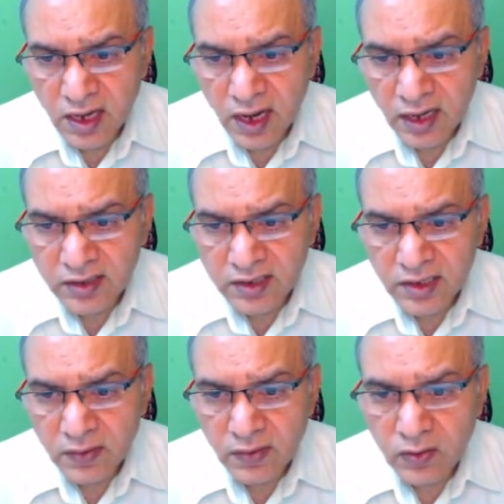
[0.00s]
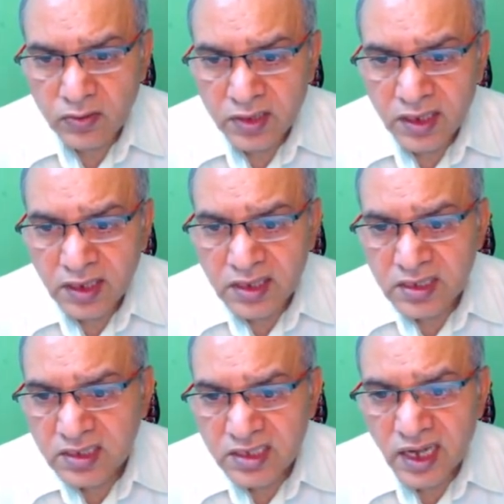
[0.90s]
and that is about the
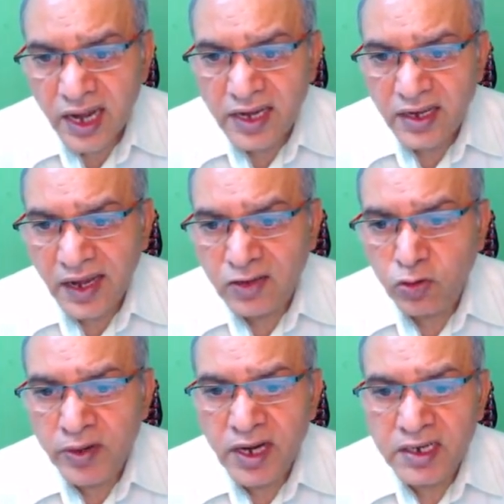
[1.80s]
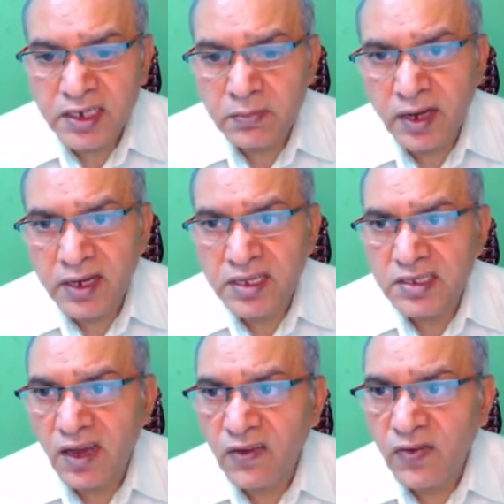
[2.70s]
sin n omega t minus
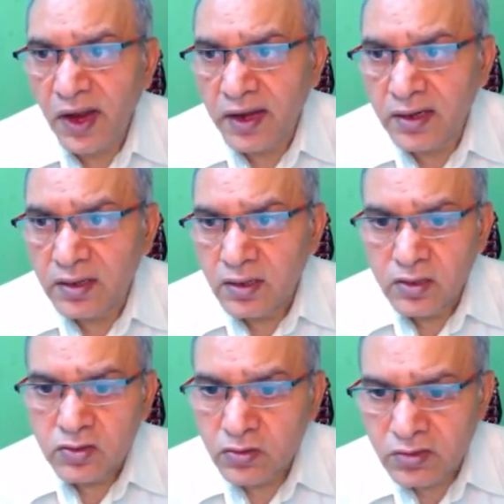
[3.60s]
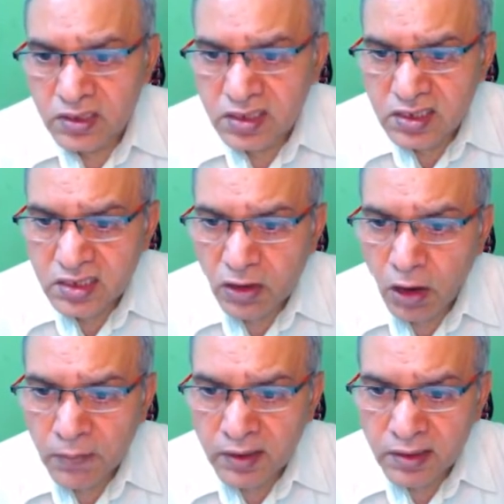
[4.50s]
alpha n. So this is
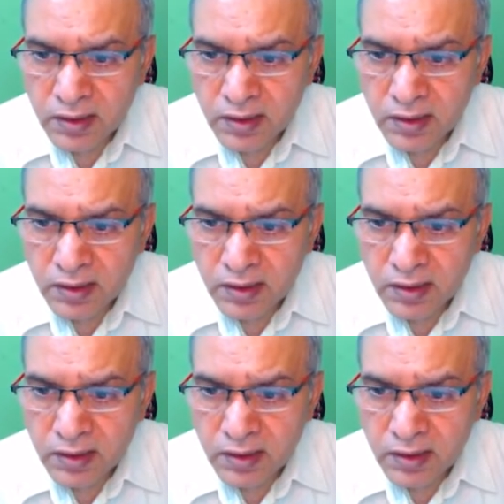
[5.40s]
common